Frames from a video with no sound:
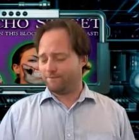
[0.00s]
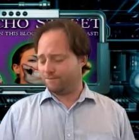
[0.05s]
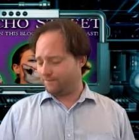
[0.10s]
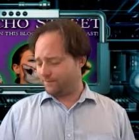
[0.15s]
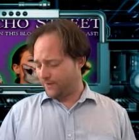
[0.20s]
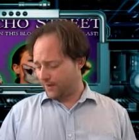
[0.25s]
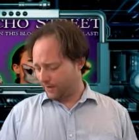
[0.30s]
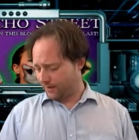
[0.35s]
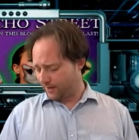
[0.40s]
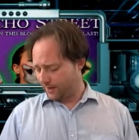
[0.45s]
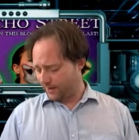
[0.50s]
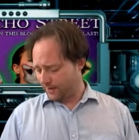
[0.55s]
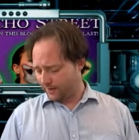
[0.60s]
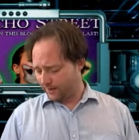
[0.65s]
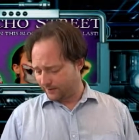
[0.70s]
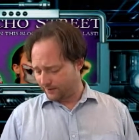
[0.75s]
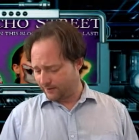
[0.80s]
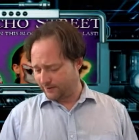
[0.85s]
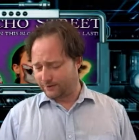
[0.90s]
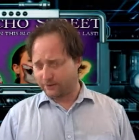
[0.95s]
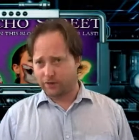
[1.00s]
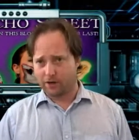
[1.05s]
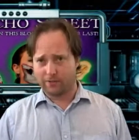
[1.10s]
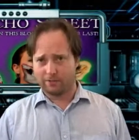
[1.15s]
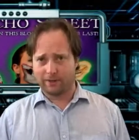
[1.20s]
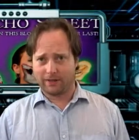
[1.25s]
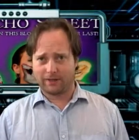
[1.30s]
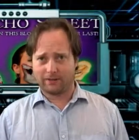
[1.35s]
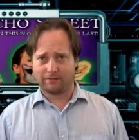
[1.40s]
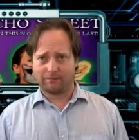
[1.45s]
Very
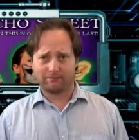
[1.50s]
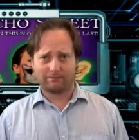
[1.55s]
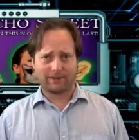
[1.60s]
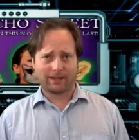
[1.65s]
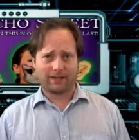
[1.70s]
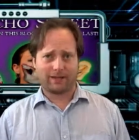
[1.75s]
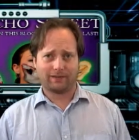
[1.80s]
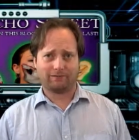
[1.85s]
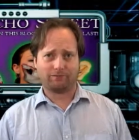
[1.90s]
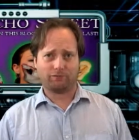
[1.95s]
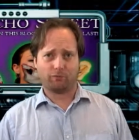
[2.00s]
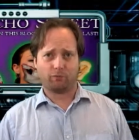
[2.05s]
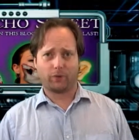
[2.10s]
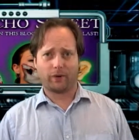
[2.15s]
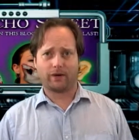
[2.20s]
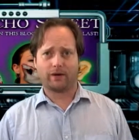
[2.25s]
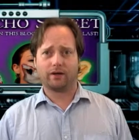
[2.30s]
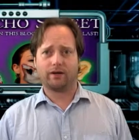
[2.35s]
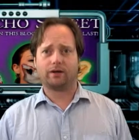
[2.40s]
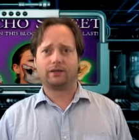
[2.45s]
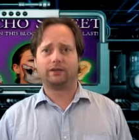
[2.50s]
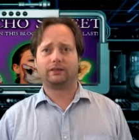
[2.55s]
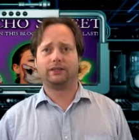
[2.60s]
disturbing and weird.